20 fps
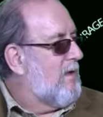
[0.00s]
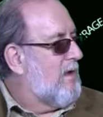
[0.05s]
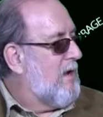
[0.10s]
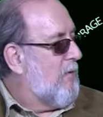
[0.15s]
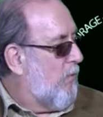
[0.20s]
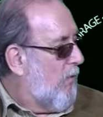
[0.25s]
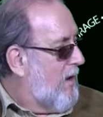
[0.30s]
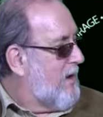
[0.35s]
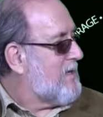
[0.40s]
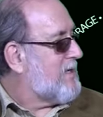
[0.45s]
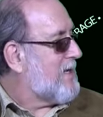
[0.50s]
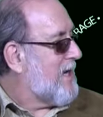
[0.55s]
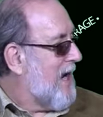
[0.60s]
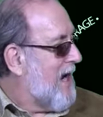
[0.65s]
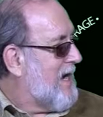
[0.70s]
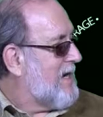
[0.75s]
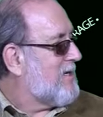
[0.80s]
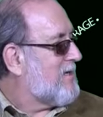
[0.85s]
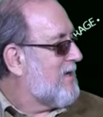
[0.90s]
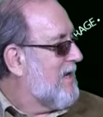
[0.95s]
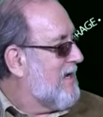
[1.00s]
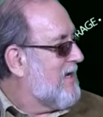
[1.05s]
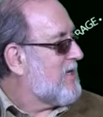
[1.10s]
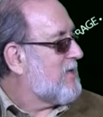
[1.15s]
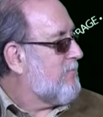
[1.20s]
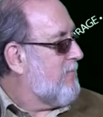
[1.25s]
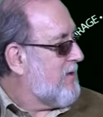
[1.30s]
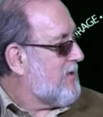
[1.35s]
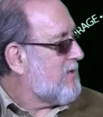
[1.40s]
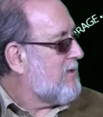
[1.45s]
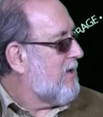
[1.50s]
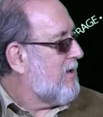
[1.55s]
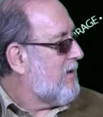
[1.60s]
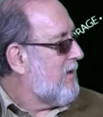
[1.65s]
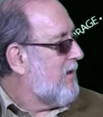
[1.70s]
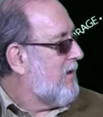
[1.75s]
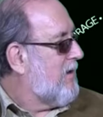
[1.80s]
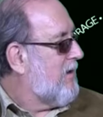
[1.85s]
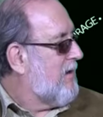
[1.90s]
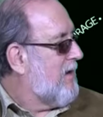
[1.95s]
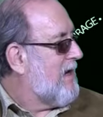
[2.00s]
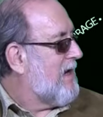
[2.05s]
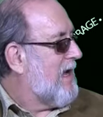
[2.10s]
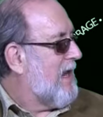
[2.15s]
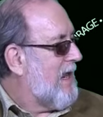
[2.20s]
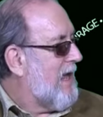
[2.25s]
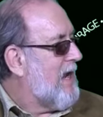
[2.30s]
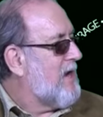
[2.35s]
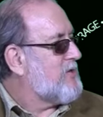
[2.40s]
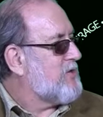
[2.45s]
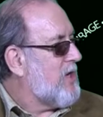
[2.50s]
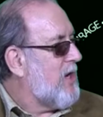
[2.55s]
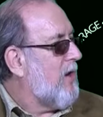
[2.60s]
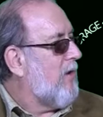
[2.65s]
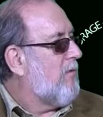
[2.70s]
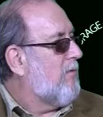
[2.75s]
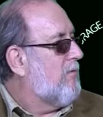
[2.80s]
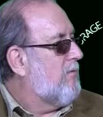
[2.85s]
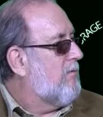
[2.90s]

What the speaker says: he won his case. They dismissed it. He got out of jail.